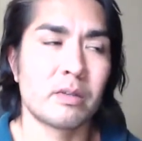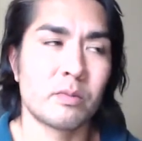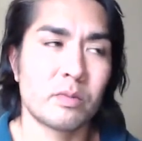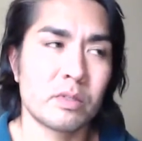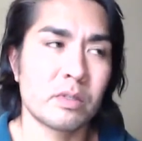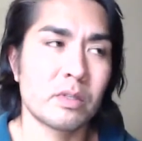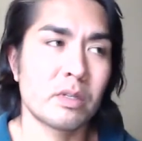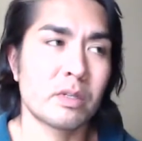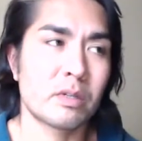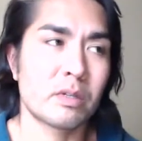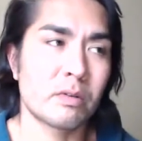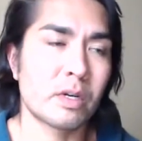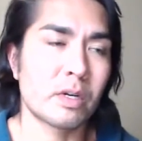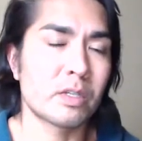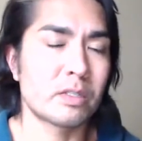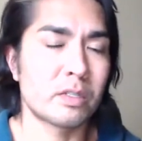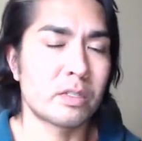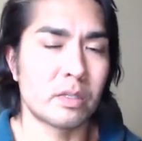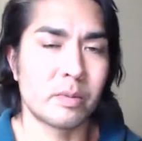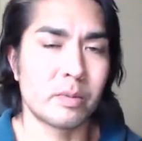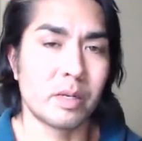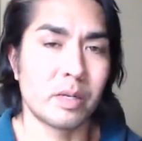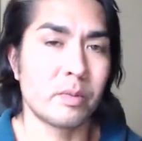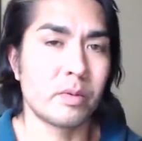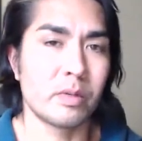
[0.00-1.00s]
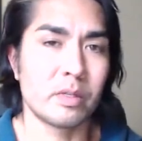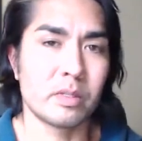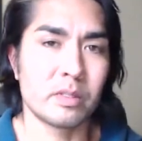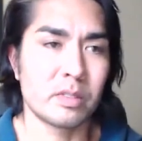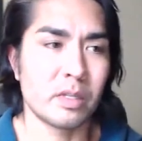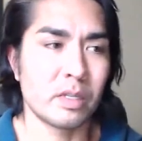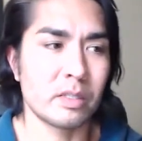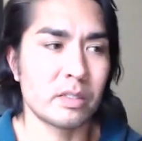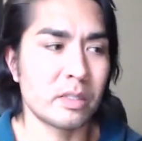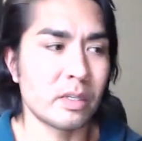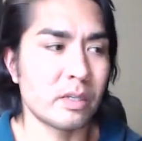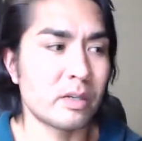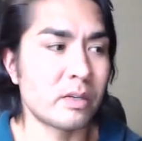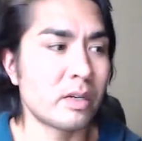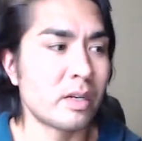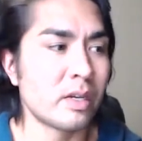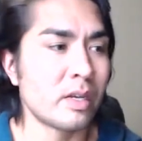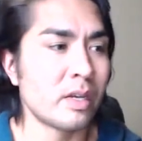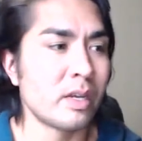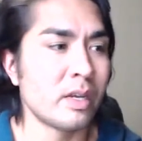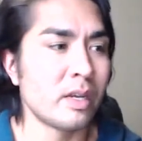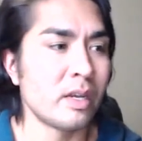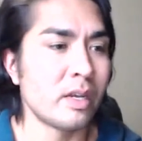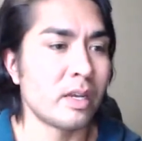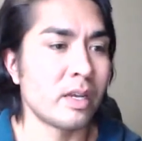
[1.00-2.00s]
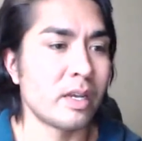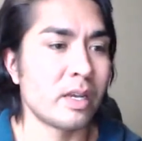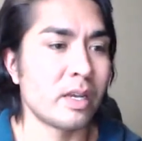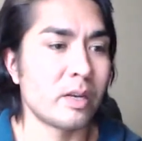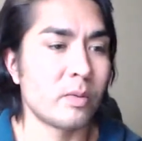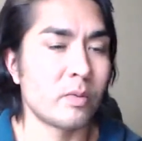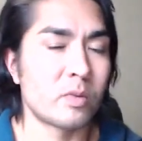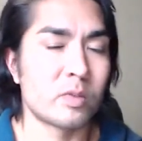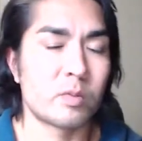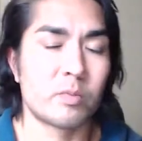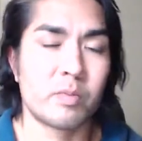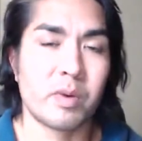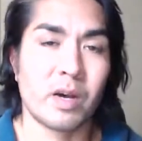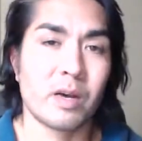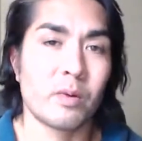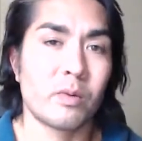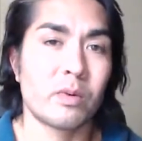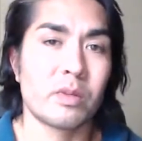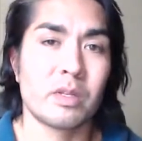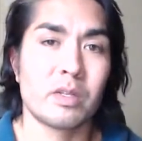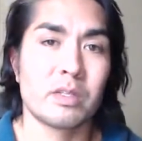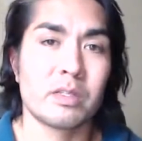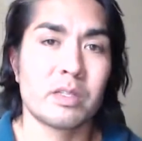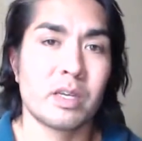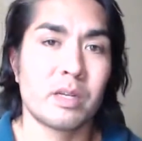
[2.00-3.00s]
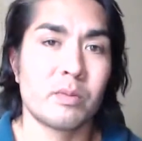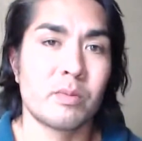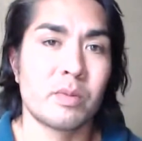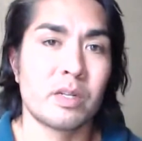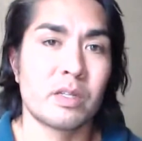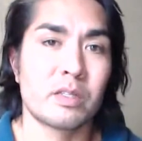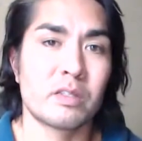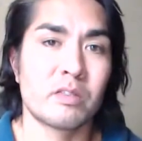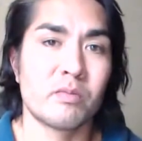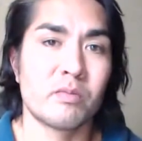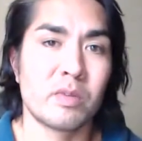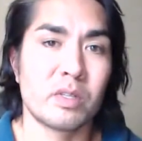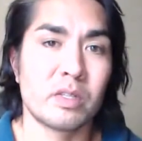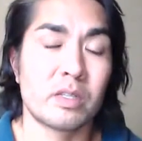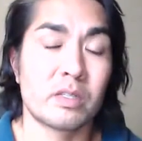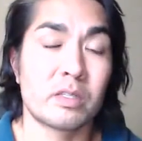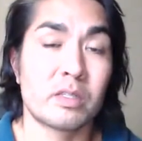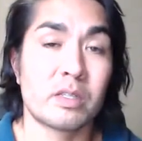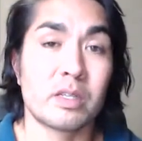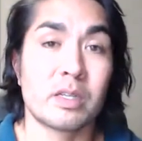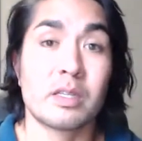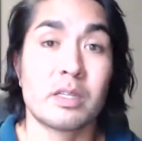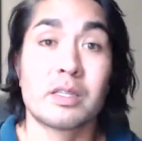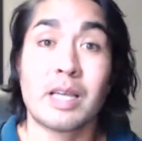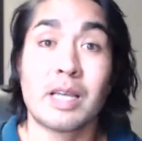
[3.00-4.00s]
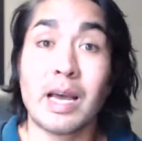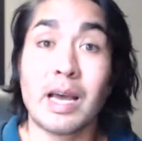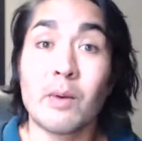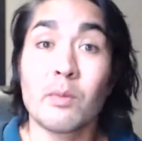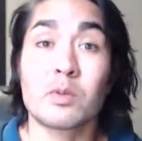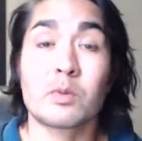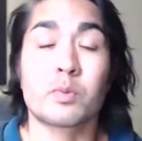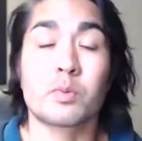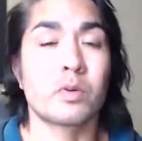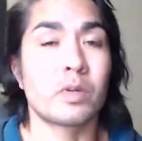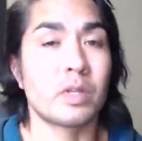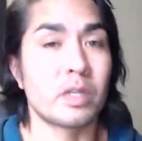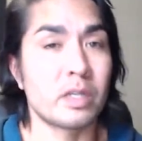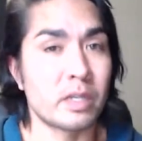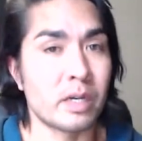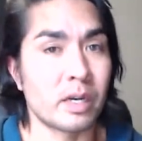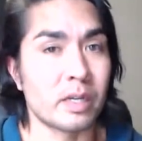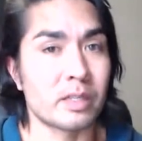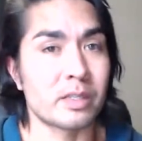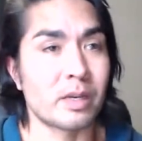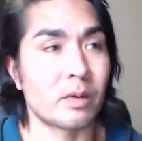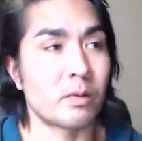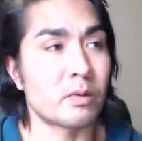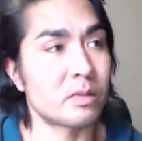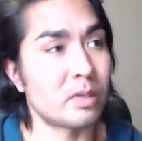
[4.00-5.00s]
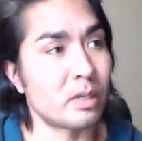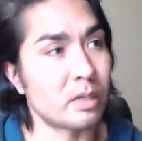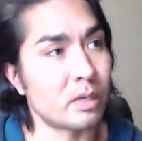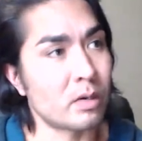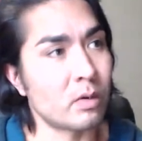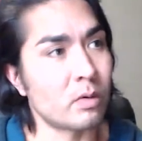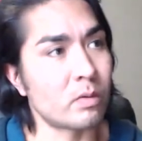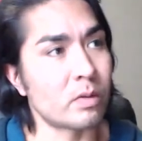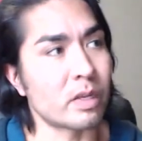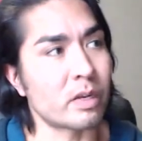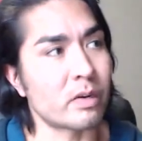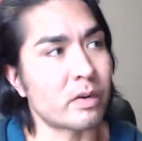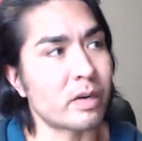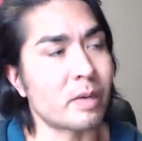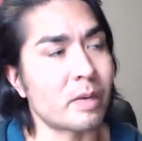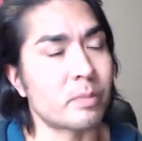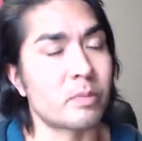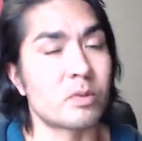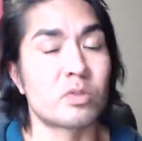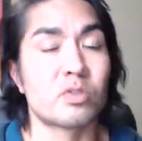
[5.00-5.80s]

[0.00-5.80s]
It was like a garage sale, but I put estate sale, and it was bought within ten minutes of me listing it. That was pretty nuts. I was like, holy crap!